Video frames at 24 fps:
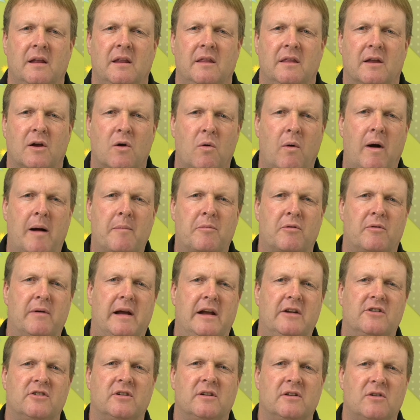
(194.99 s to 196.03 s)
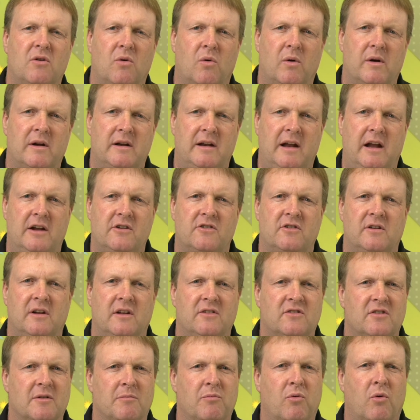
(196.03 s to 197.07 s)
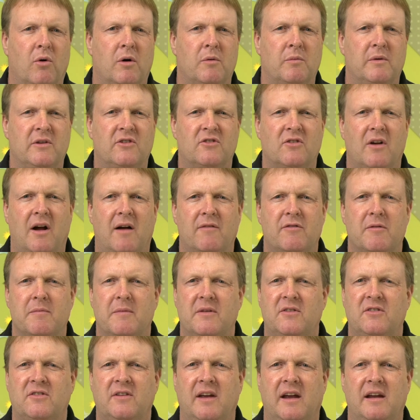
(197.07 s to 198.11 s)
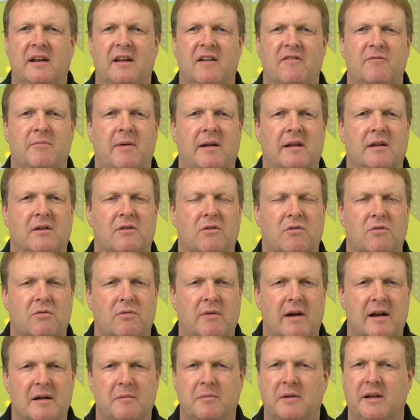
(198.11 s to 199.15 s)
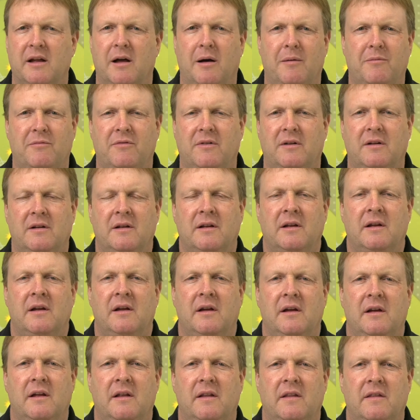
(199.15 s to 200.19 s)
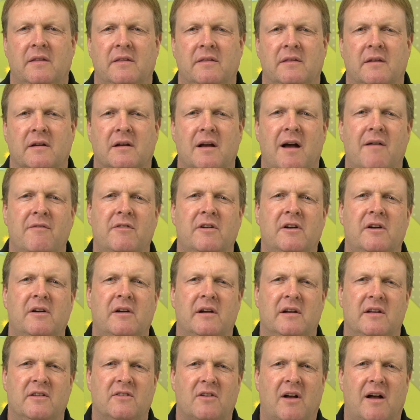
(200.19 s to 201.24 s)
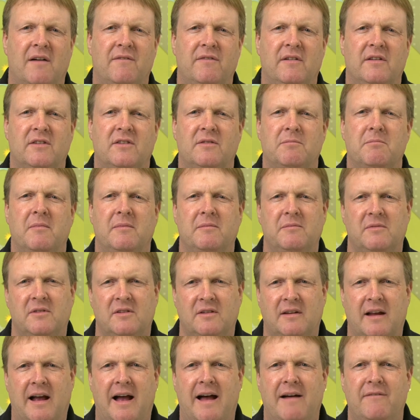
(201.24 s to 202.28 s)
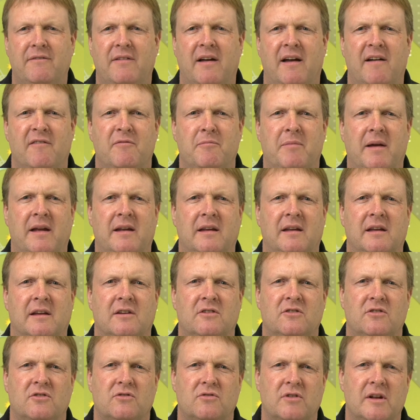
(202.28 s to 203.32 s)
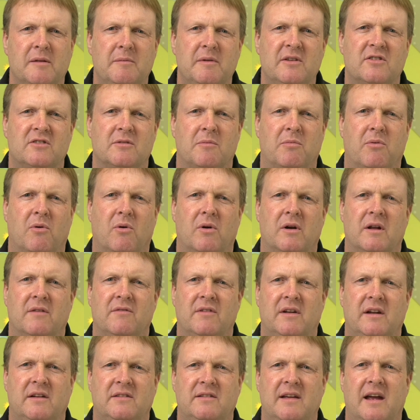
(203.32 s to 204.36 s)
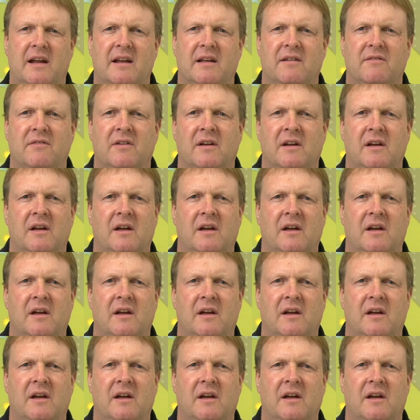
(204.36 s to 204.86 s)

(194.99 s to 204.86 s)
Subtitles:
The cooperation, coordination, and support we saw from the state have been incredibly helpful. The governor and his office staff have been extremely supportive and attentive,